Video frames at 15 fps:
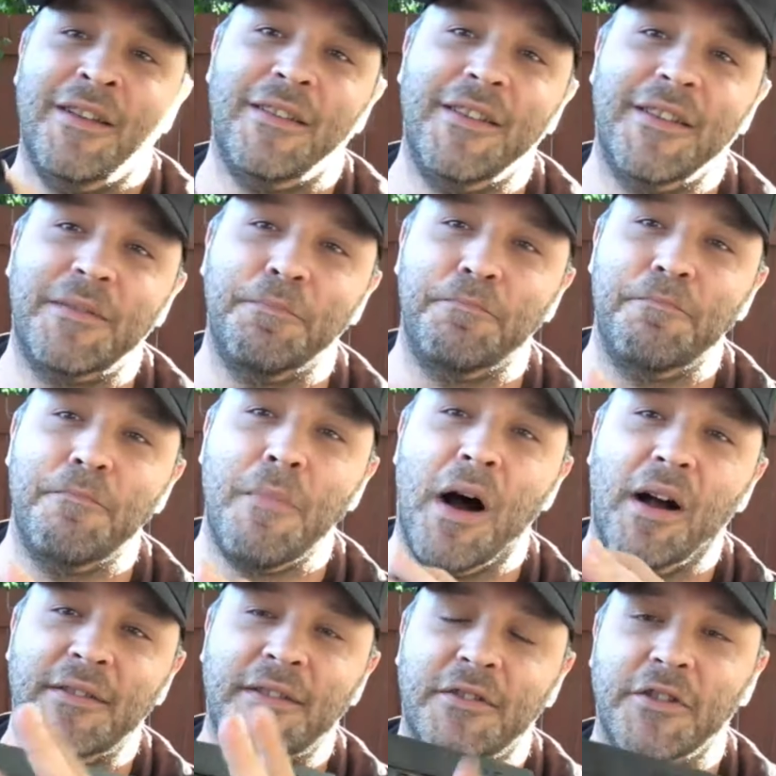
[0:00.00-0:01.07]
This
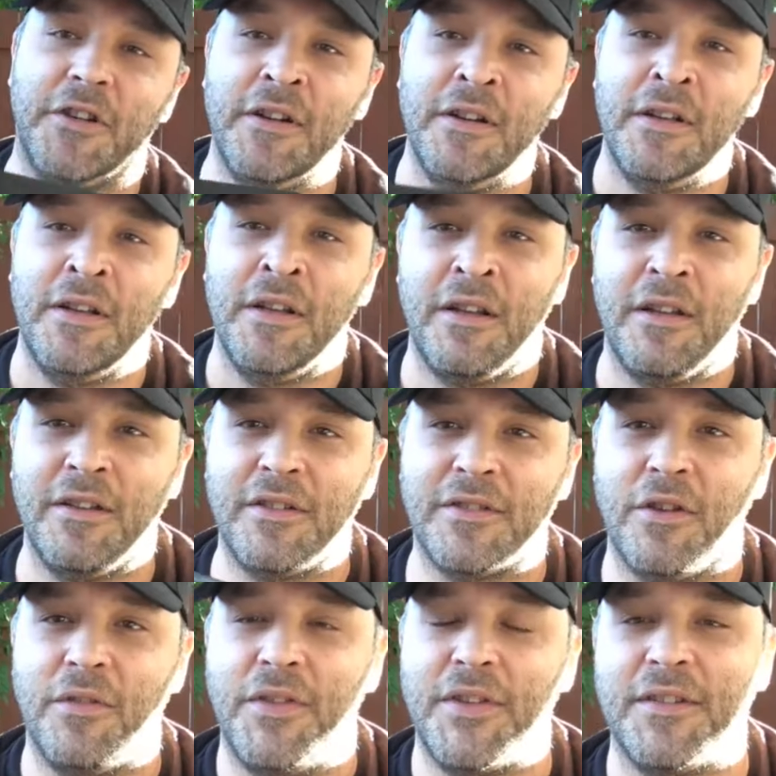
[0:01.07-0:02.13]
monster.
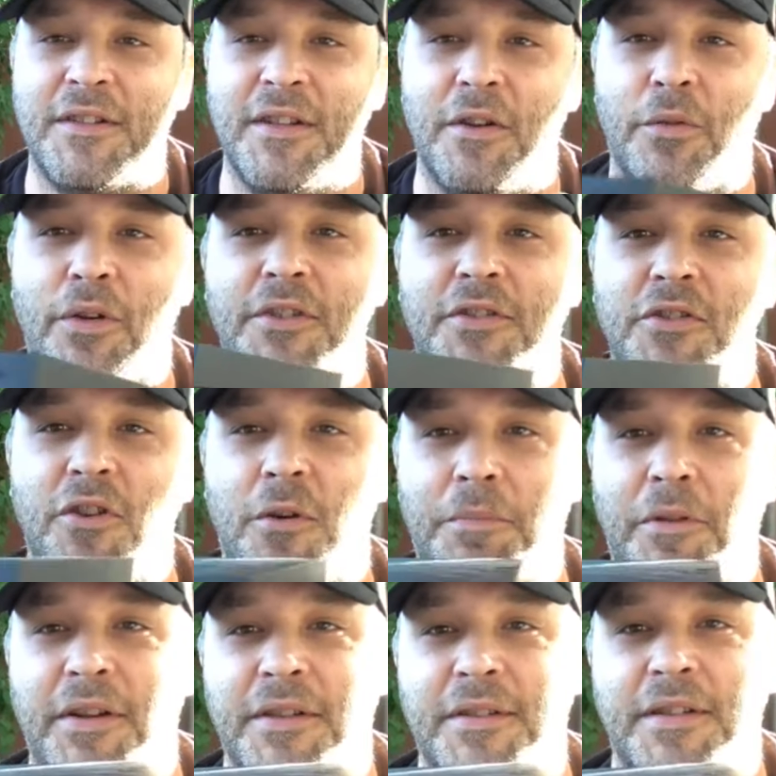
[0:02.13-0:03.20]
So this is the original
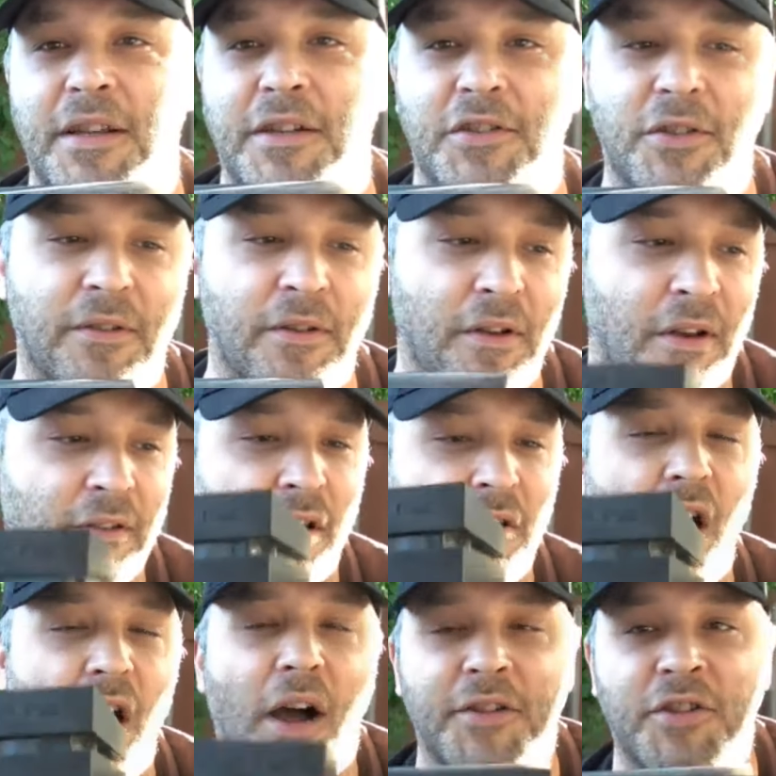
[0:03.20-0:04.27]
PlayStation, the
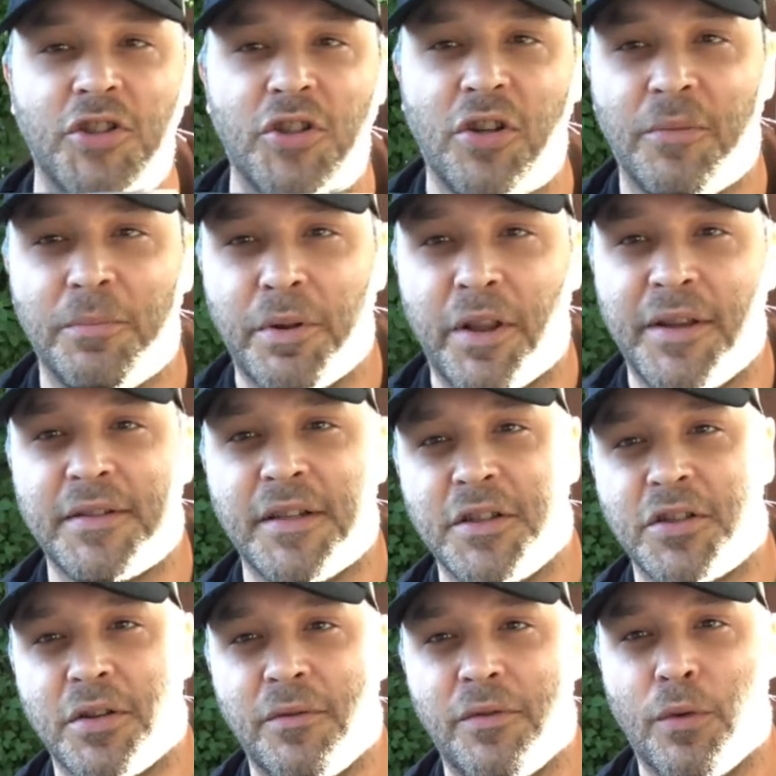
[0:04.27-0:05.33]
launch
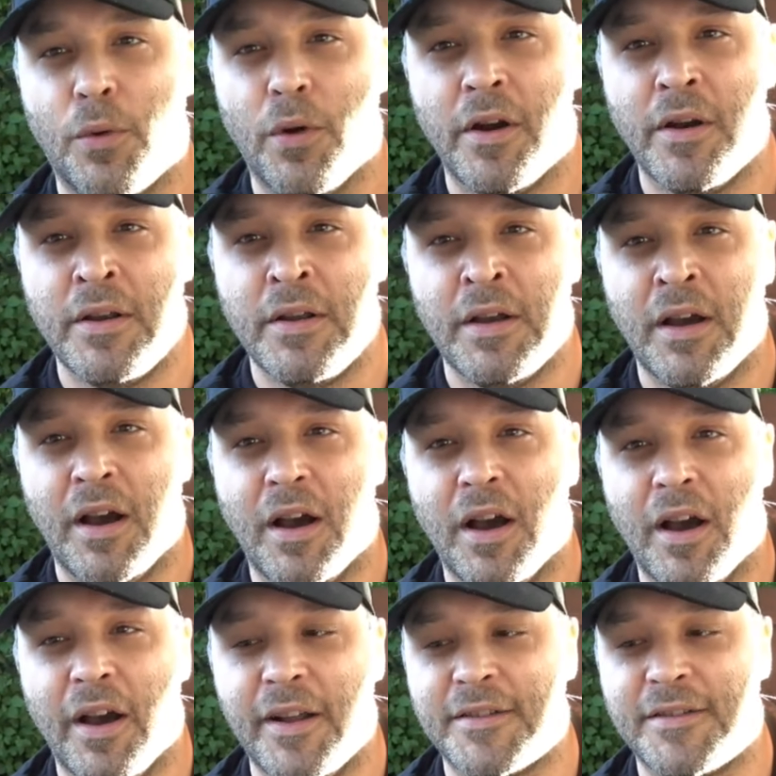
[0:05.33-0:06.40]
PlayStation 4.
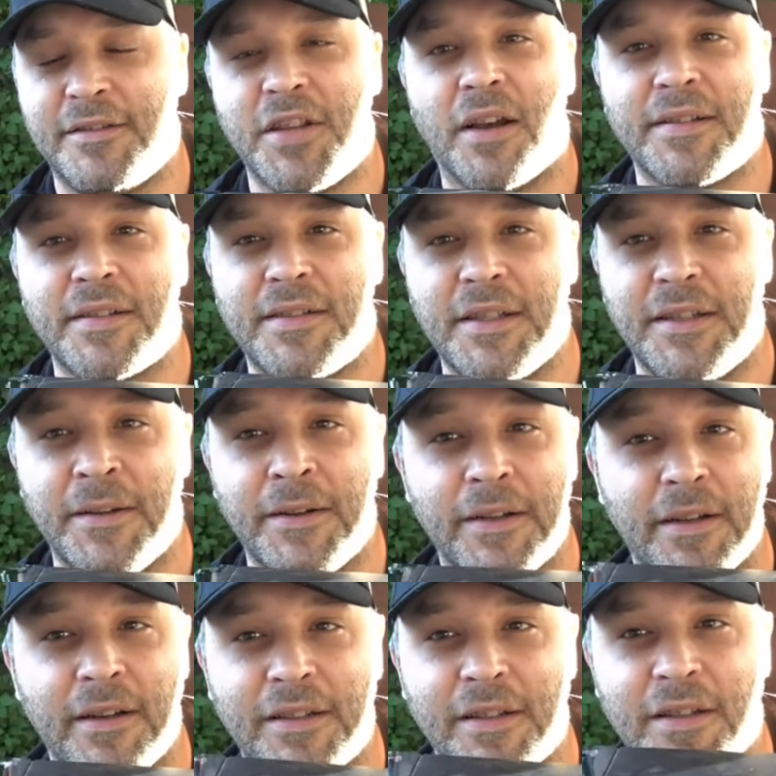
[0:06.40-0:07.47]
It's dusty
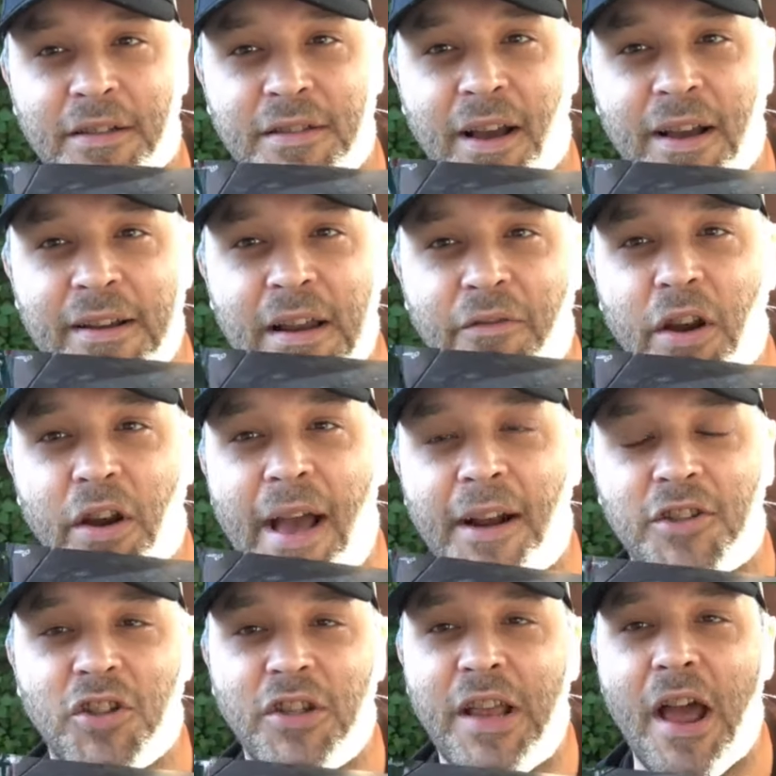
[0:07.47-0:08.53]
because I never
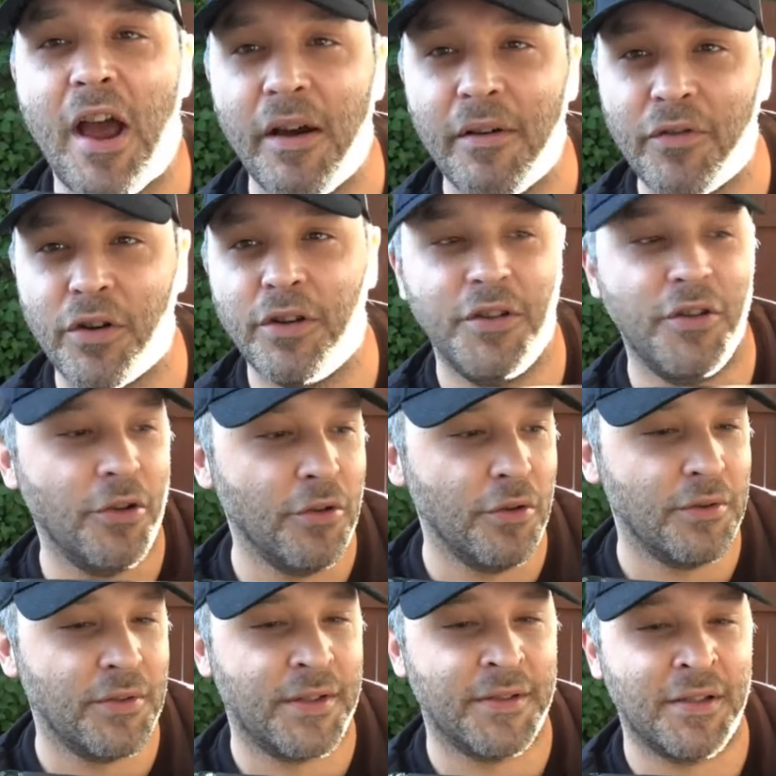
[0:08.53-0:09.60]
actually ever
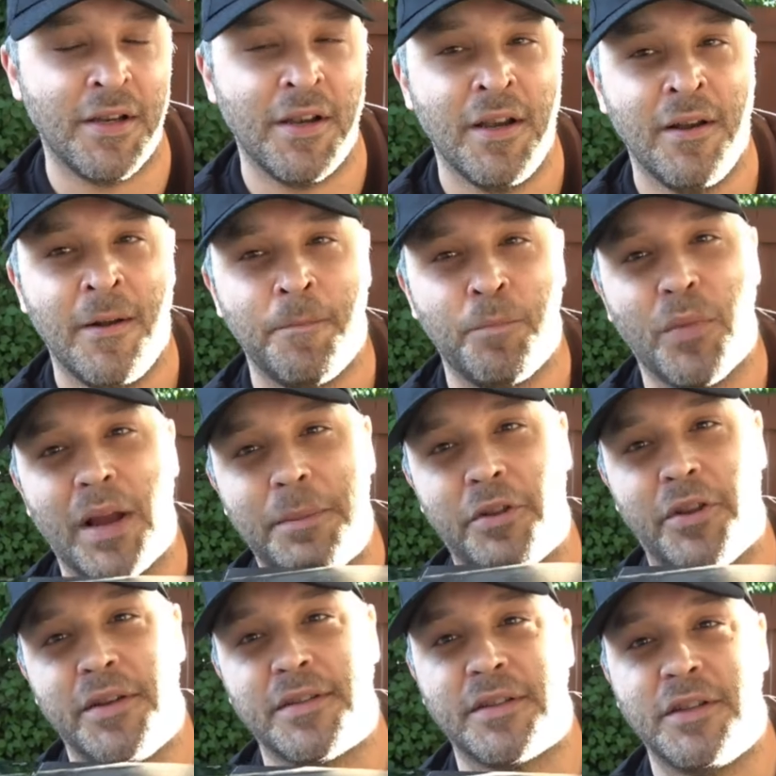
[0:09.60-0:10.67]
used my
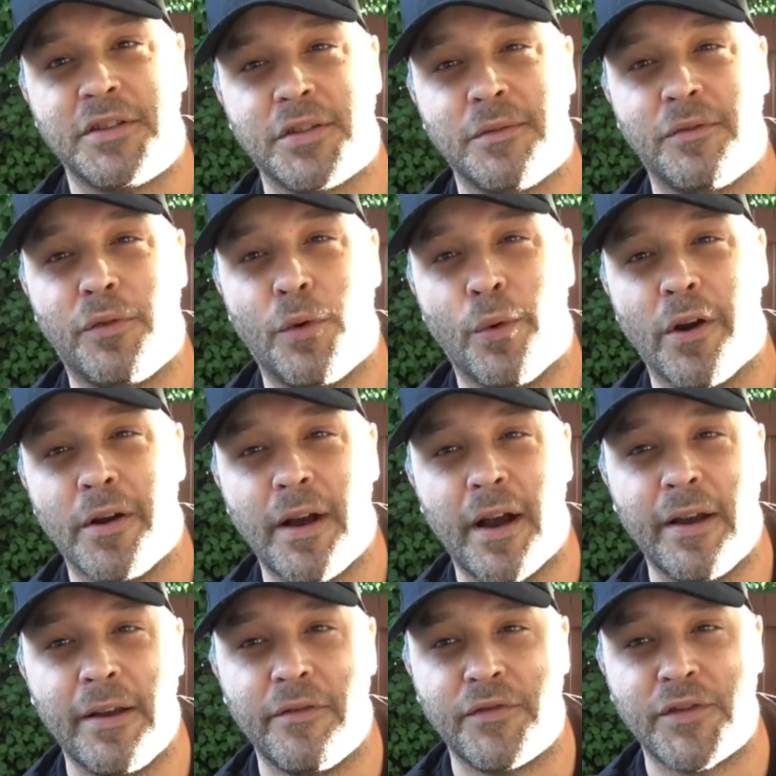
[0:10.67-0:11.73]
PlayStation 4.
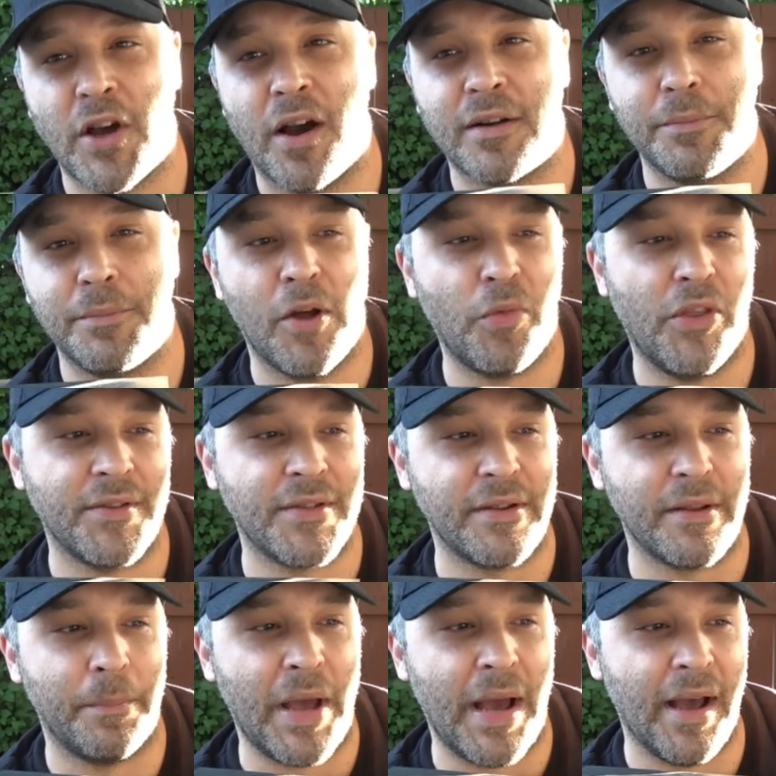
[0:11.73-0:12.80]
I've talked about this
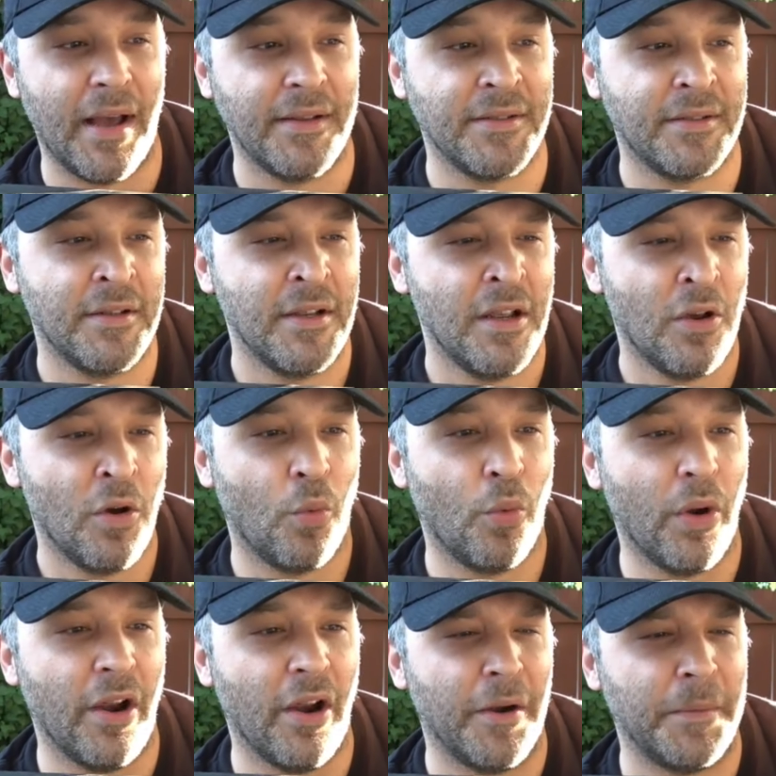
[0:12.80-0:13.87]
in the past
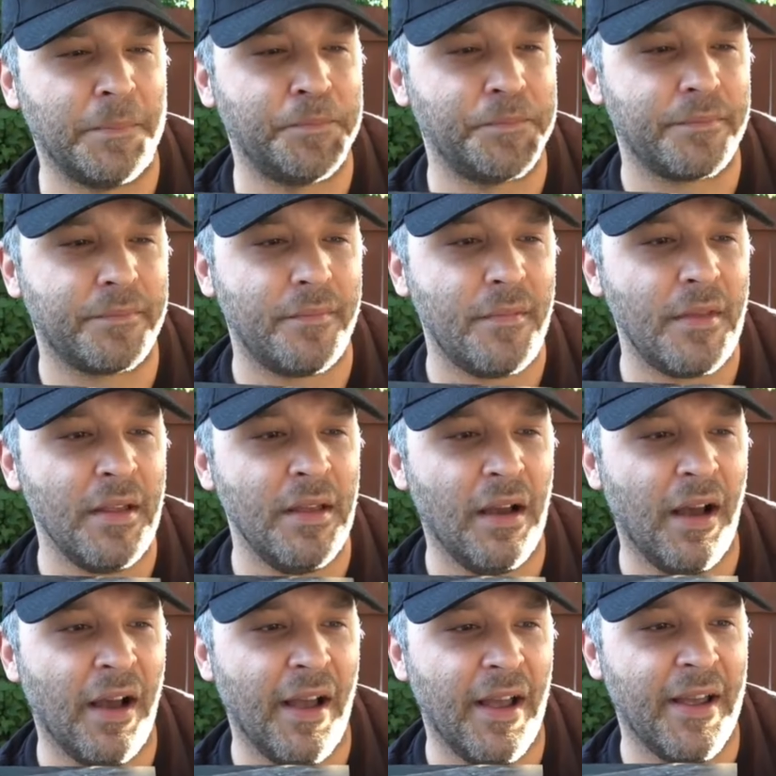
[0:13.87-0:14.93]
where
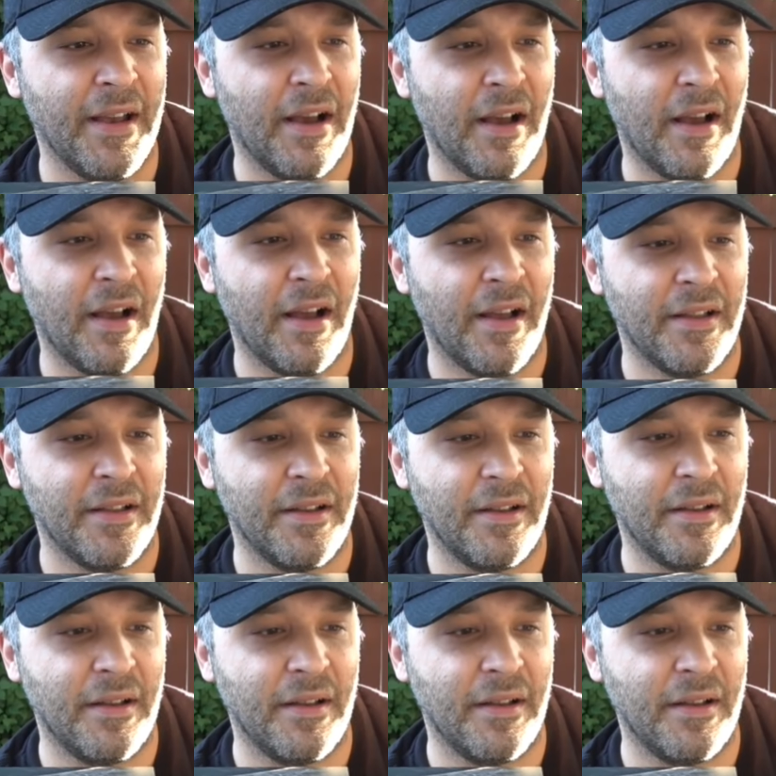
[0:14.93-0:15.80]
I